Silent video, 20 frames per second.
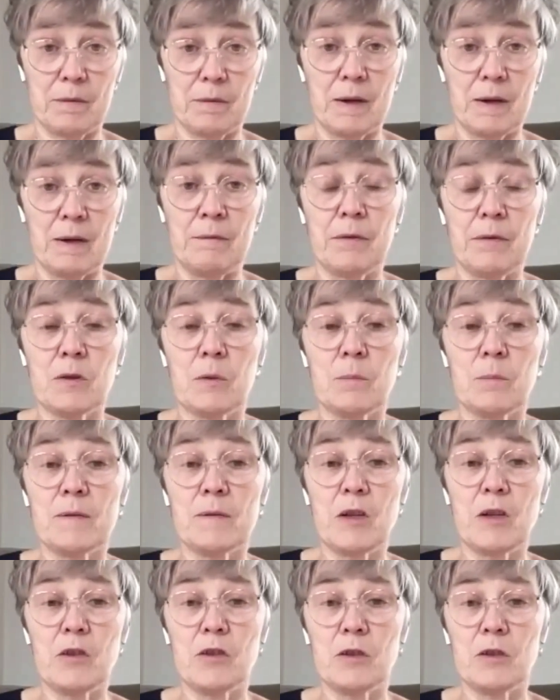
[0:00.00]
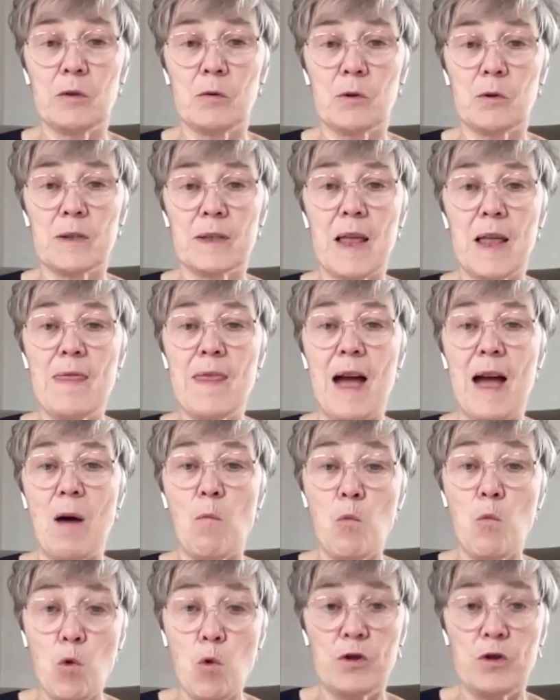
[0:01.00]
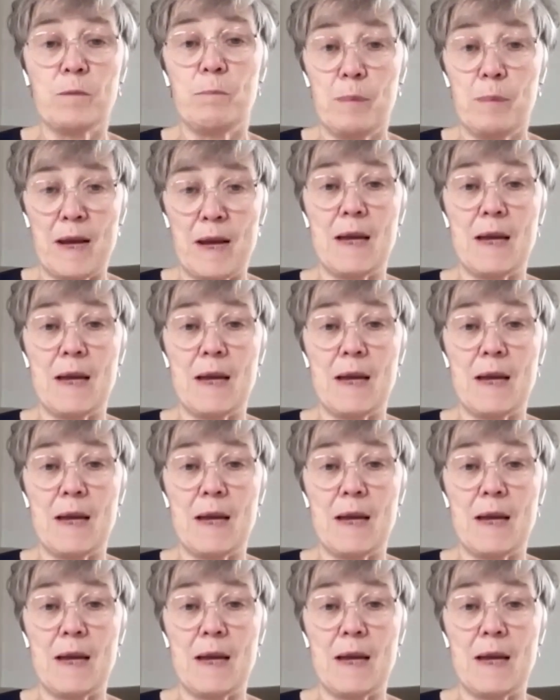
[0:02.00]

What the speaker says: infant observation course, then that would